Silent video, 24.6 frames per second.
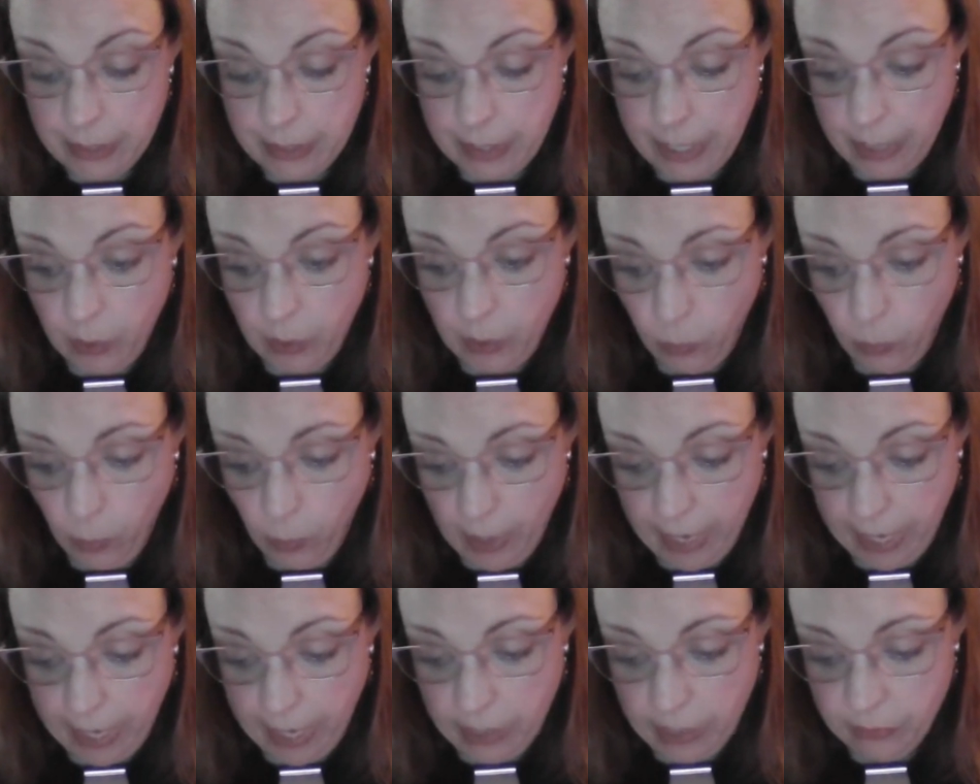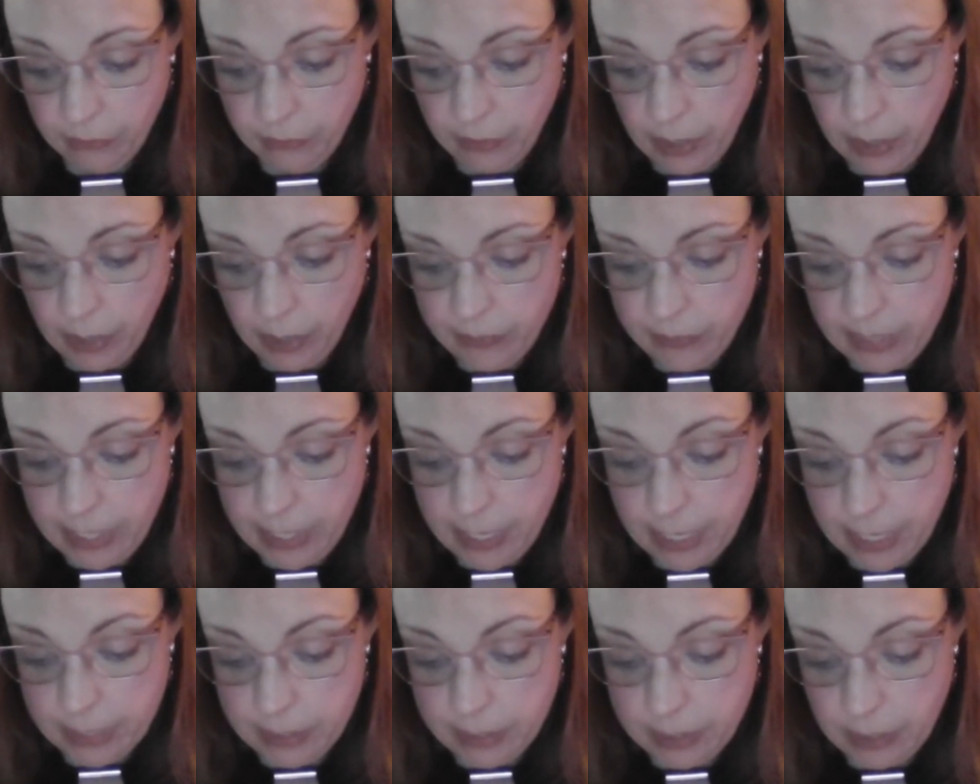"Get away from
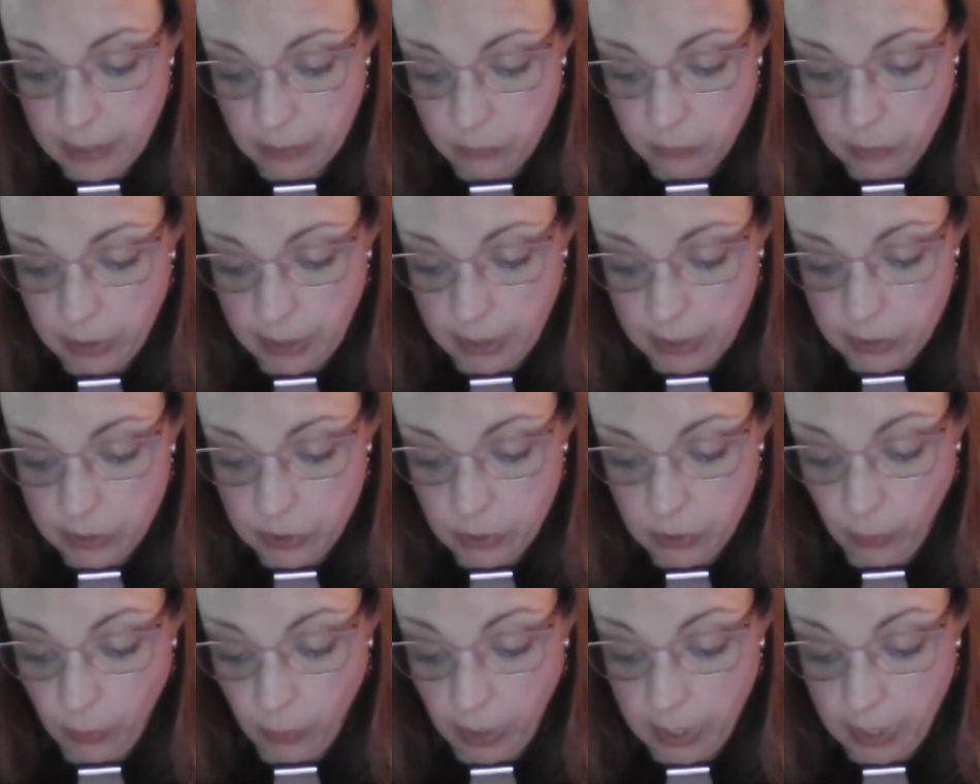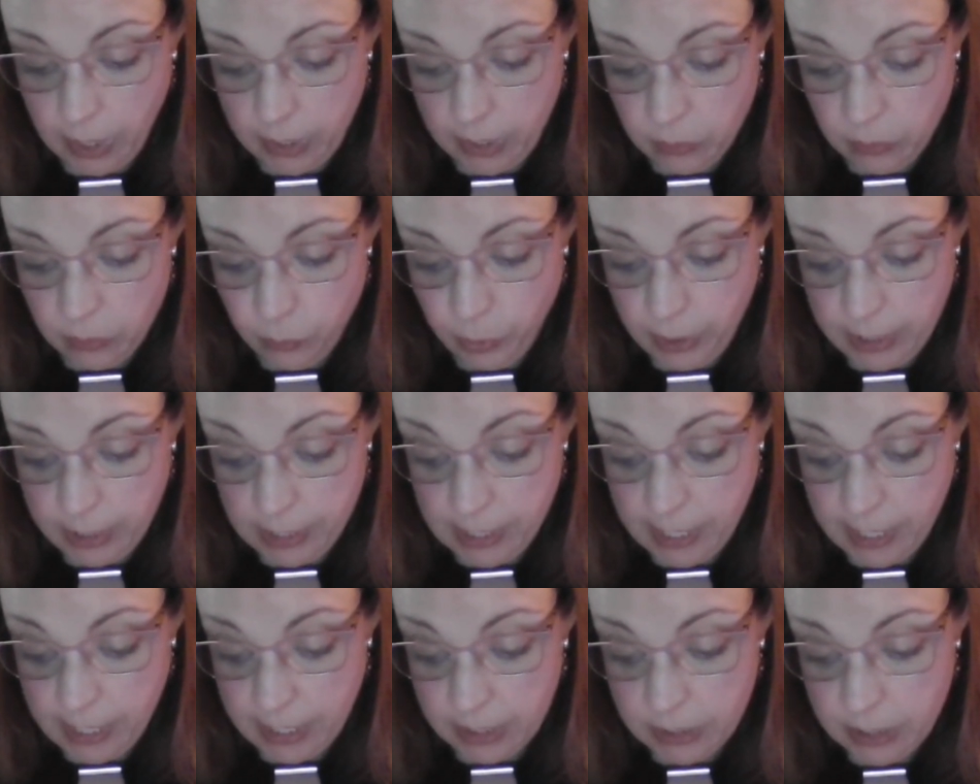the assembly so I can put an
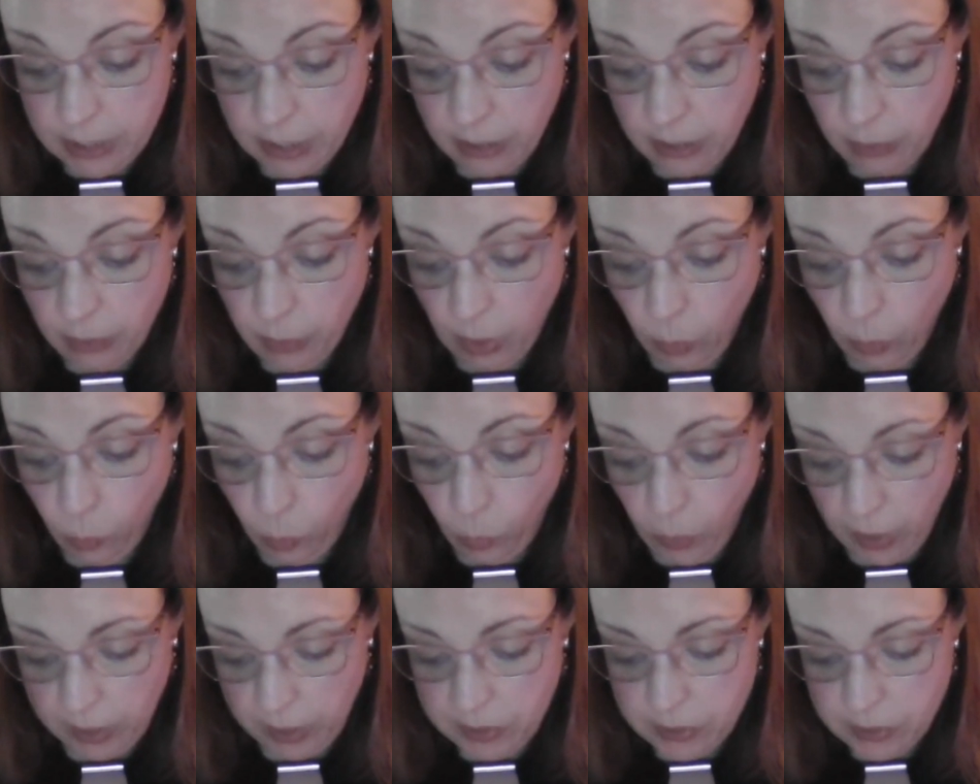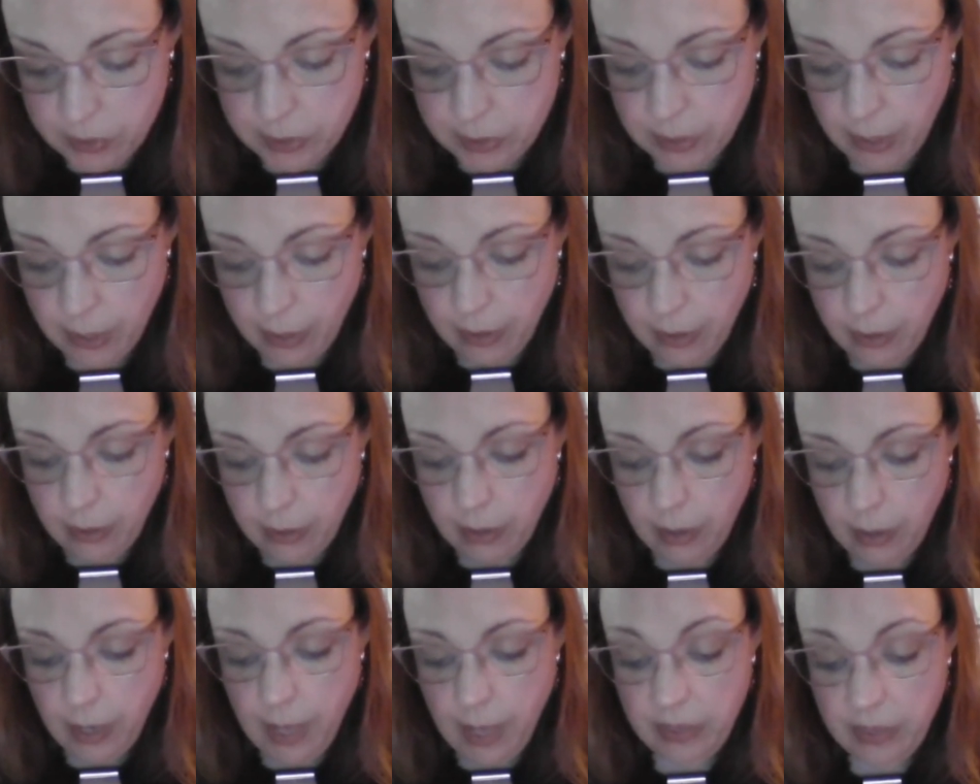end to them at once."
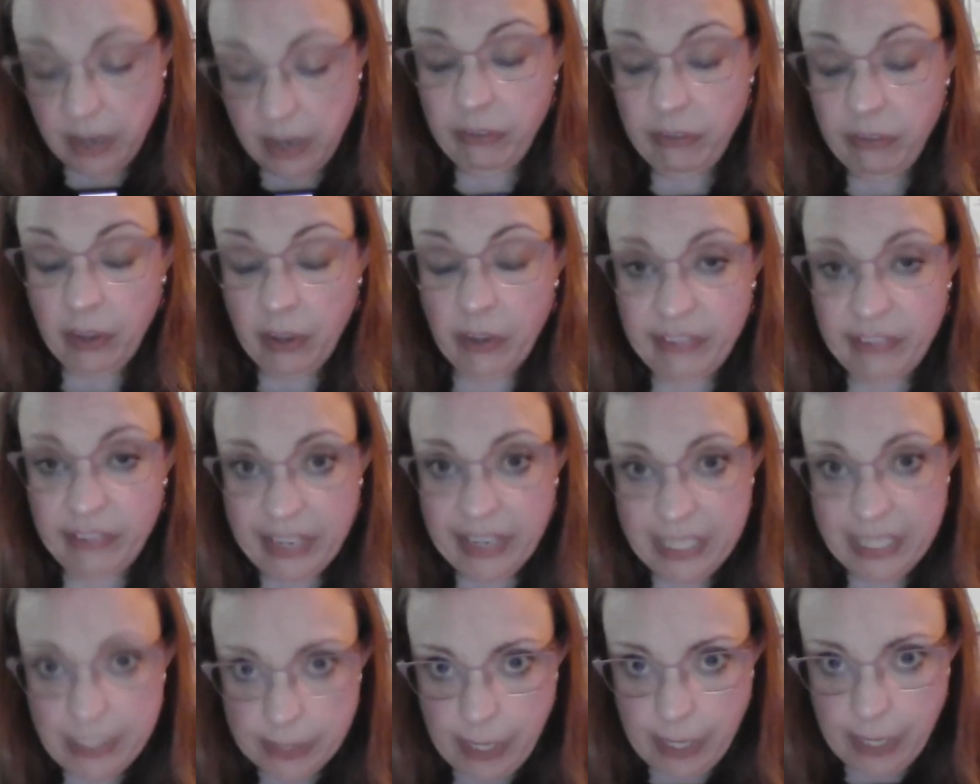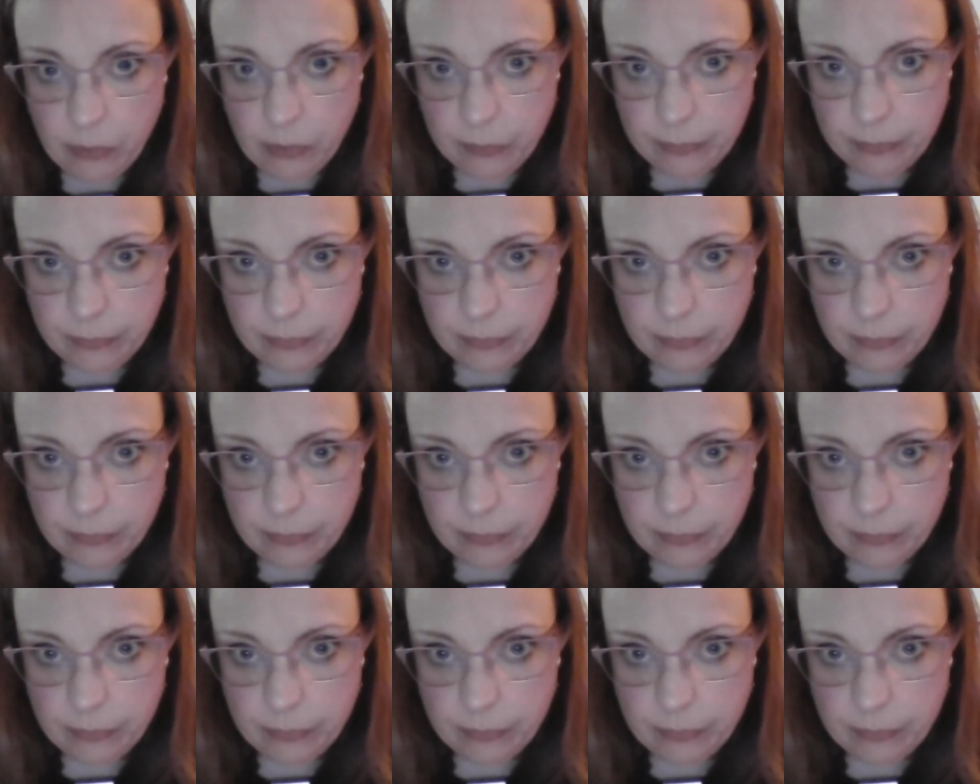And they fell face down.